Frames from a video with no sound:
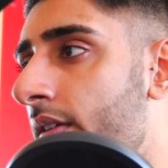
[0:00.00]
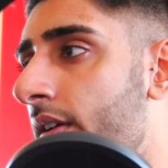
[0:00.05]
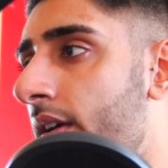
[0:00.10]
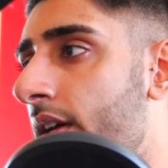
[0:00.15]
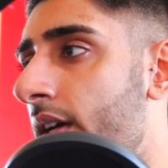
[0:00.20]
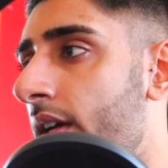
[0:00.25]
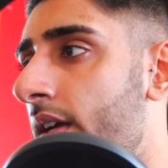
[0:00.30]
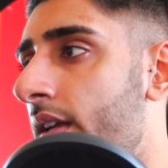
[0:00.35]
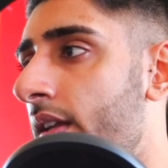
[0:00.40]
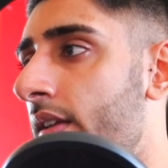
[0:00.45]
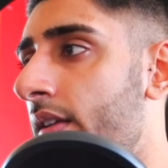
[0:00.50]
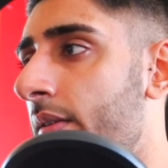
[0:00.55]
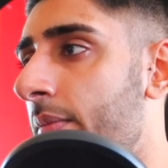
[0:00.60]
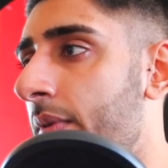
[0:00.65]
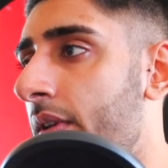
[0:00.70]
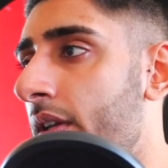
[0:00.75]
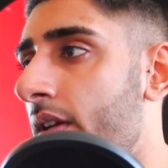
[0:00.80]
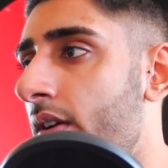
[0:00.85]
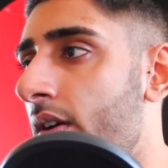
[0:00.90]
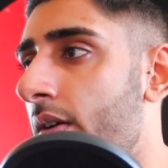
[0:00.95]
and I'm
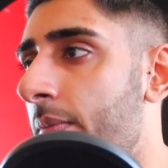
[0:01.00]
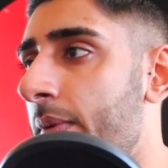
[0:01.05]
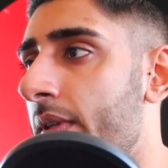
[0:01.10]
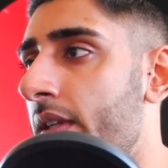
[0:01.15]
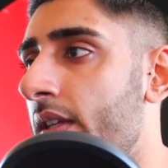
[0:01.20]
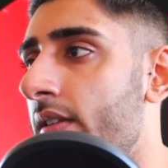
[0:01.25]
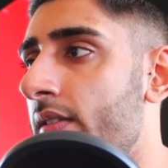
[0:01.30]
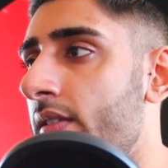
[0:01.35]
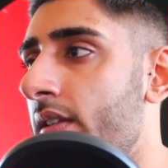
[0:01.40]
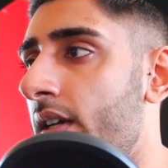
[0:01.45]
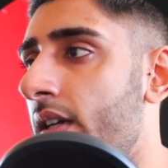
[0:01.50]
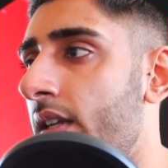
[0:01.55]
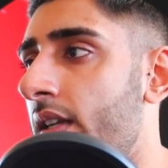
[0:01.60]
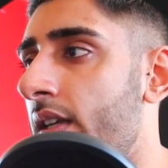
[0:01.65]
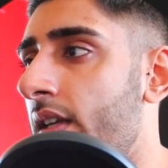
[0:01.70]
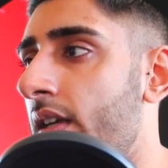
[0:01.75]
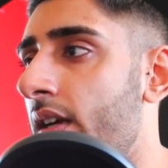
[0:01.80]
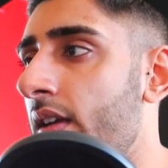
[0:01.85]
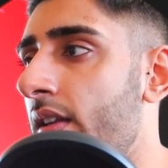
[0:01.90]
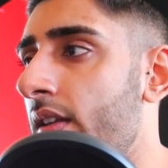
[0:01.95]
going to copy this line
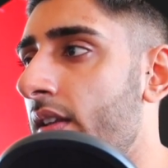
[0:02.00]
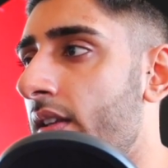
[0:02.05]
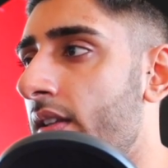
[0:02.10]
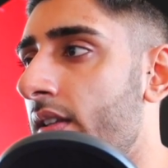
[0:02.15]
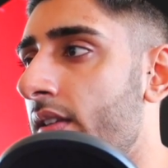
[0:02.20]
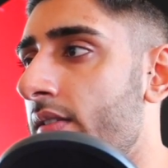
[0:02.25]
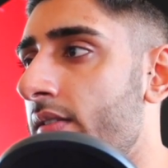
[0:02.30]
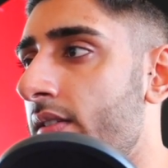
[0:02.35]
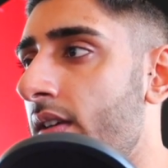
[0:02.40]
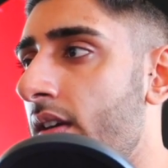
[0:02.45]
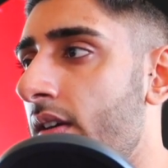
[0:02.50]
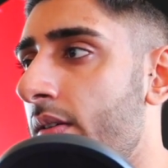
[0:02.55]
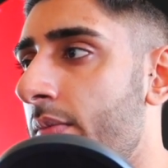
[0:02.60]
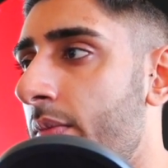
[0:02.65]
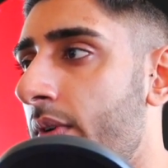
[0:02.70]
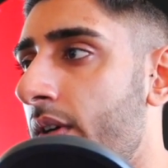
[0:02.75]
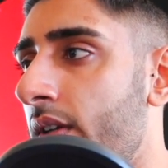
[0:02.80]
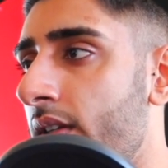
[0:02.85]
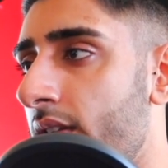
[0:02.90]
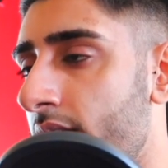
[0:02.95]
again and the second
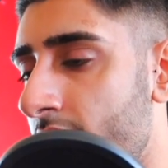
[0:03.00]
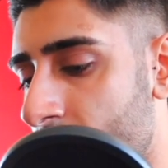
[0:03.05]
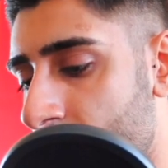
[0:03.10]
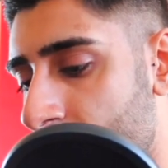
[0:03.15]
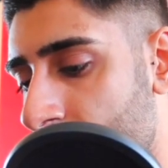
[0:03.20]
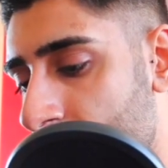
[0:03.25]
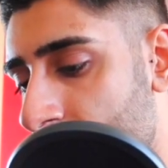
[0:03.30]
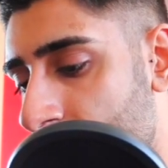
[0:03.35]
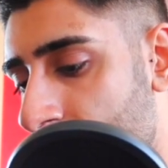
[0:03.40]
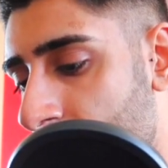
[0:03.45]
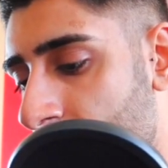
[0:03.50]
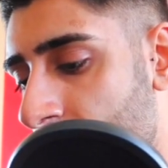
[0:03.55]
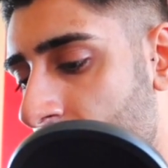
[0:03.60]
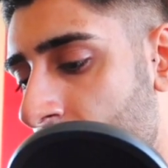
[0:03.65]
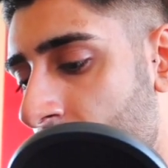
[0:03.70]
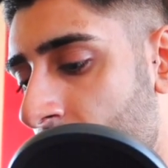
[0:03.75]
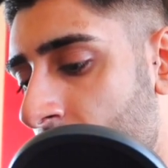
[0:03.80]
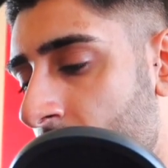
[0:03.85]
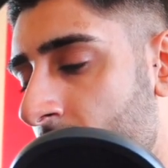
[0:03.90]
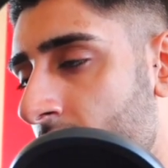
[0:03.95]
one is going to say
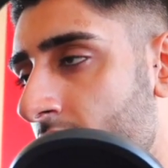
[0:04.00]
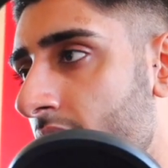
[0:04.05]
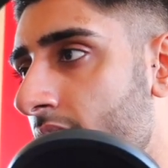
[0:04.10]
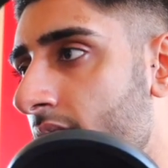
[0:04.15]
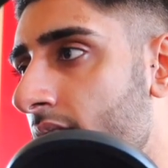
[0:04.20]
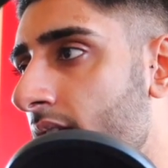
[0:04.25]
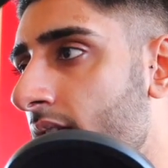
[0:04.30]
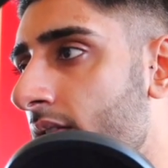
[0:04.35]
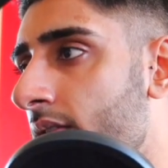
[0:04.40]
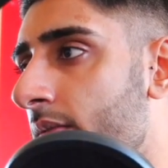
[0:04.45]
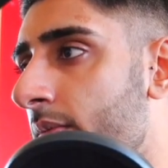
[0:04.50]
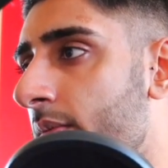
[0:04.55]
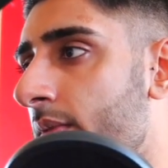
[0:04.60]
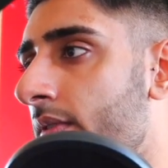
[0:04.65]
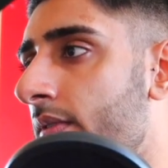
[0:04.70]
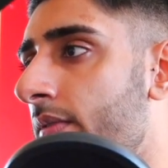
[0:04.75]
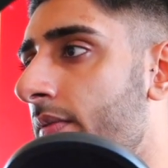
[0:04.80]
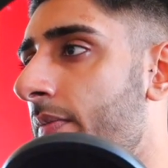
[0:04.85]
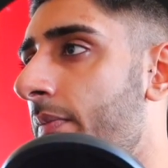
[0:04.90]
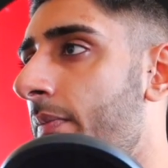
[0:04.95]
decrement